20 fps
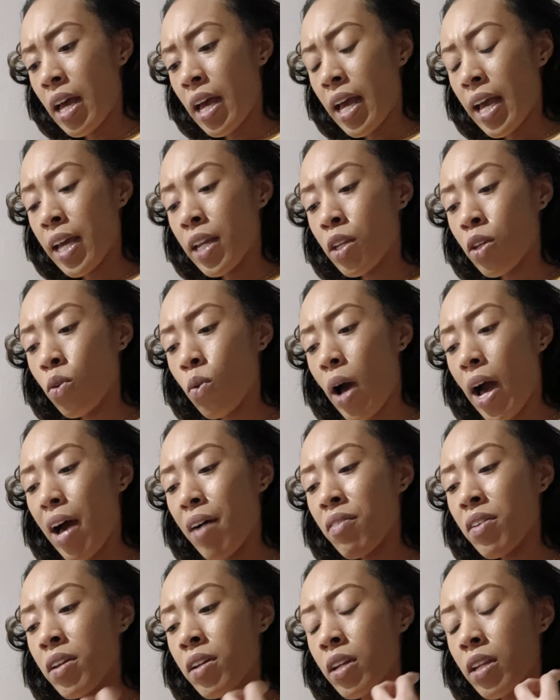and you
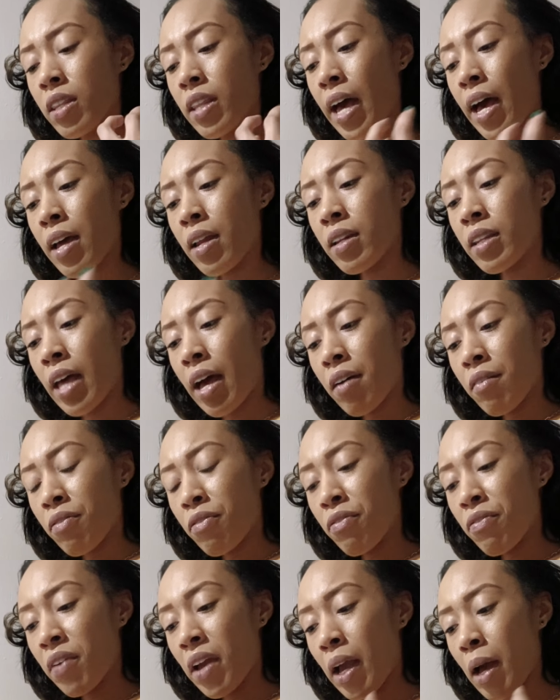having that
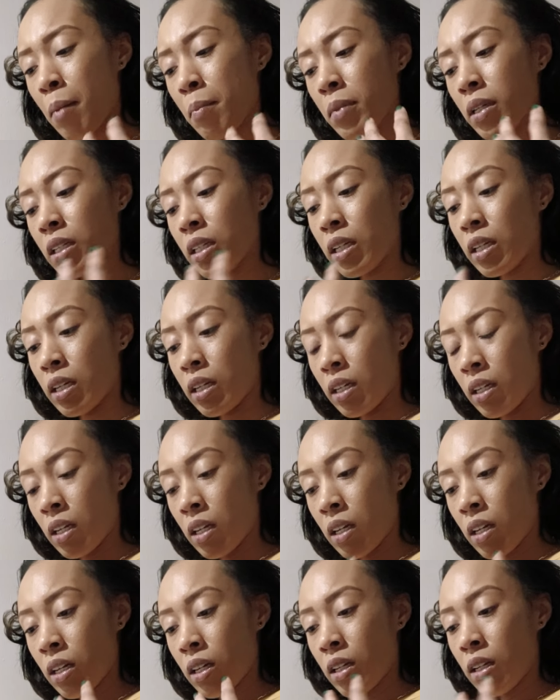family
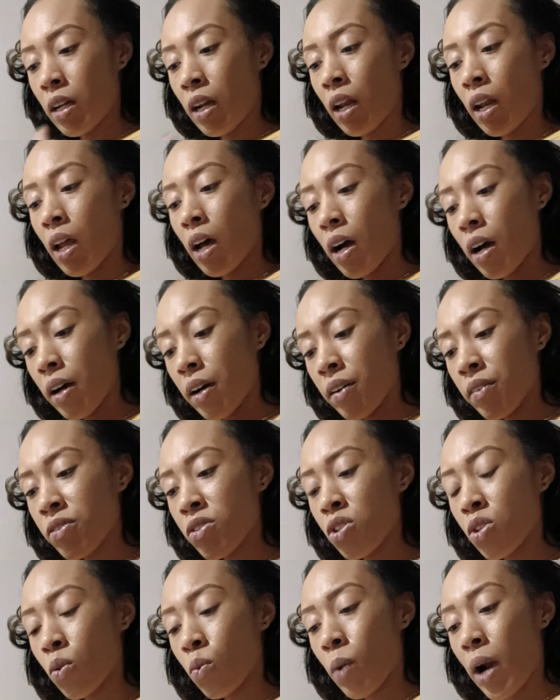love
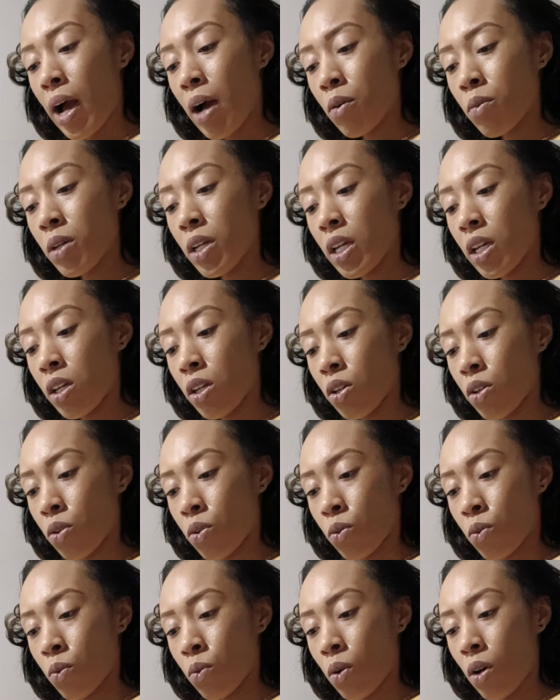surrounding
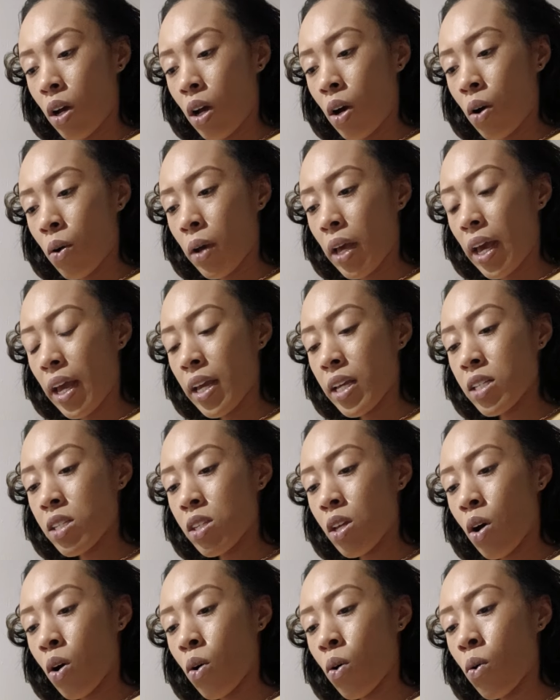you, okay?
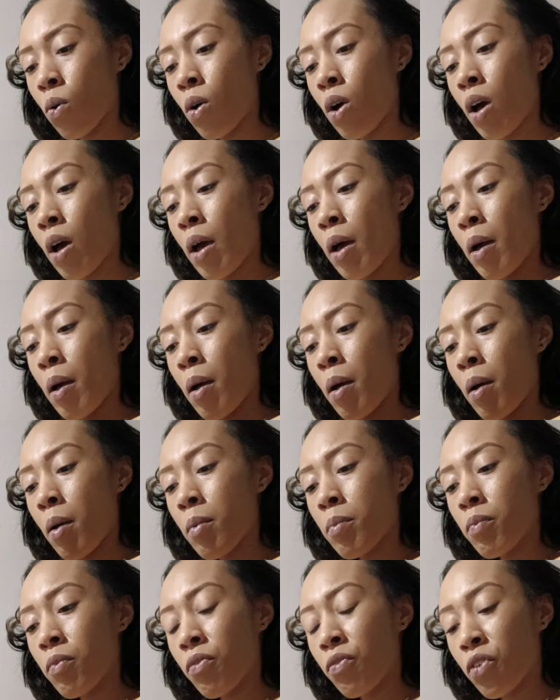So
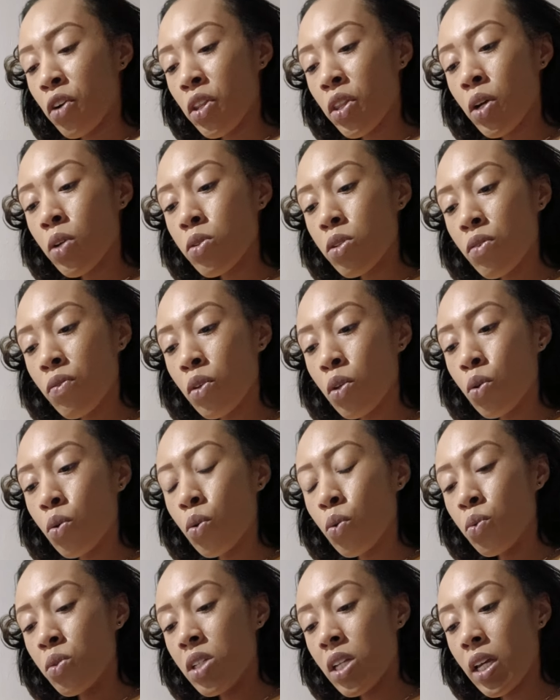for those of you
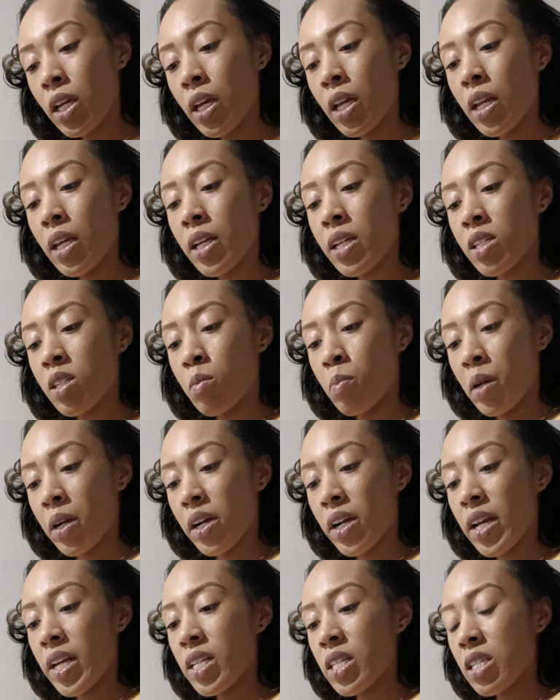who did
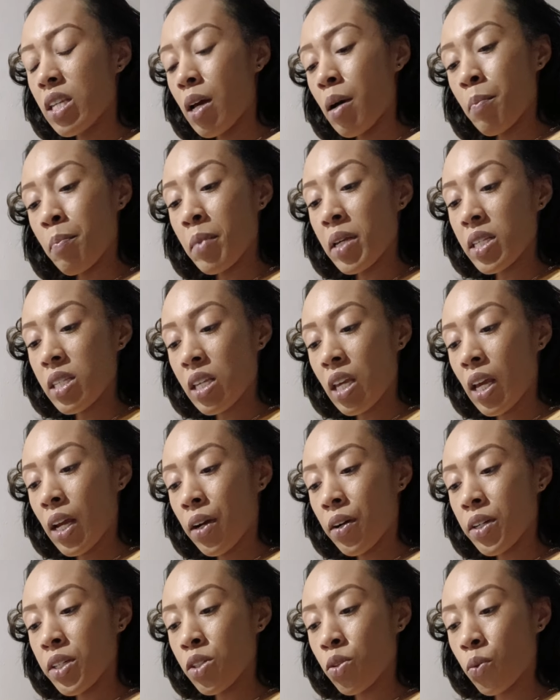experience a
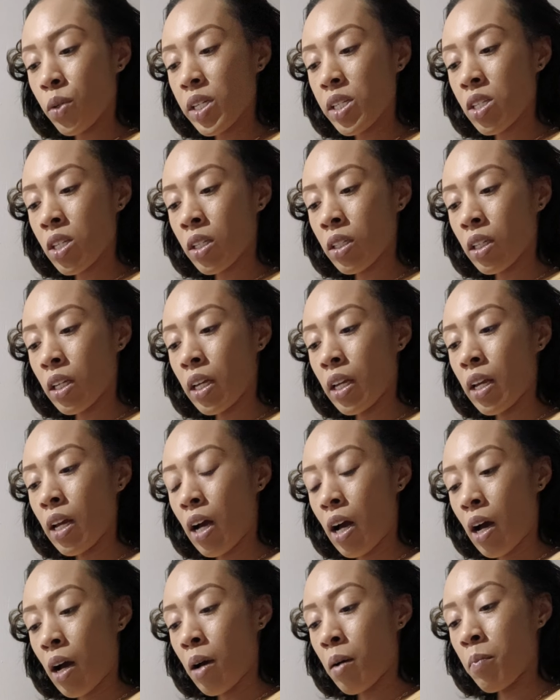miscarriage recently,
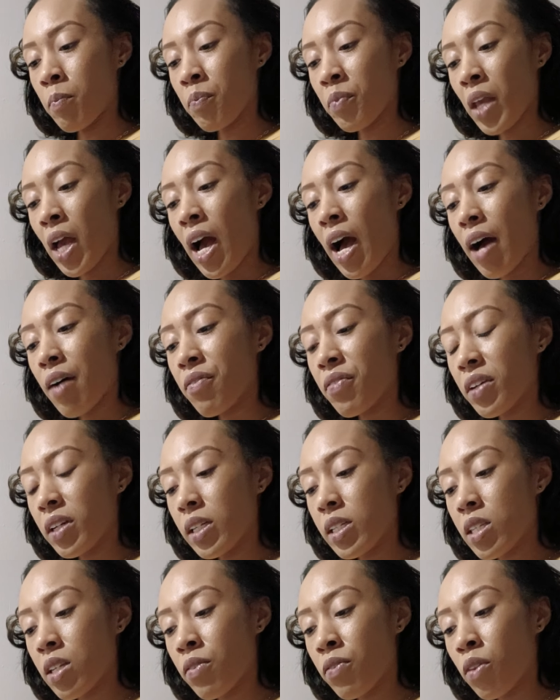I feel
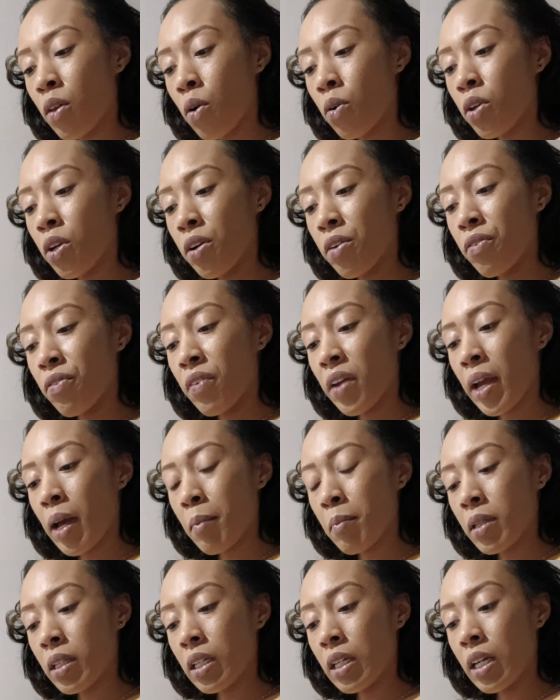as if though your
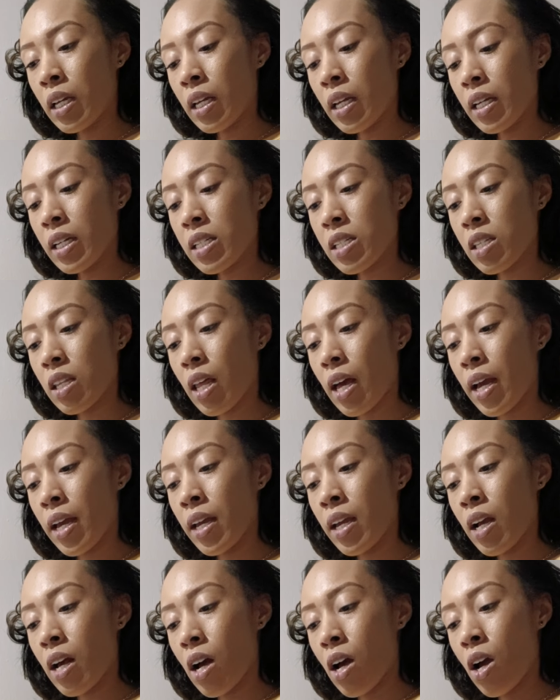family is
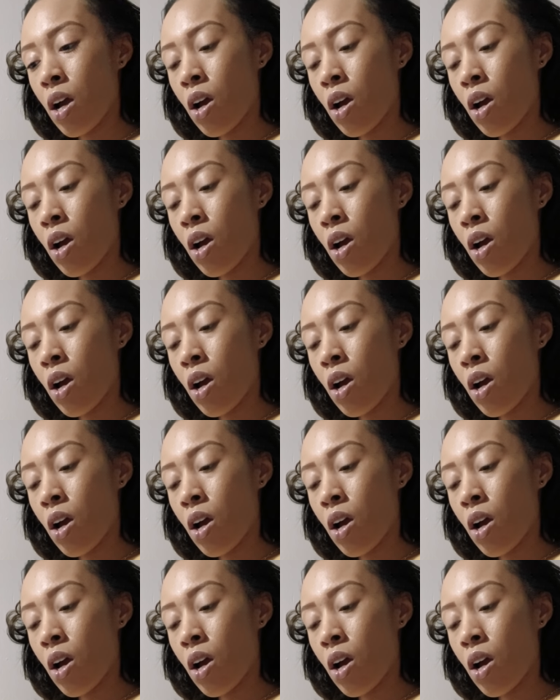like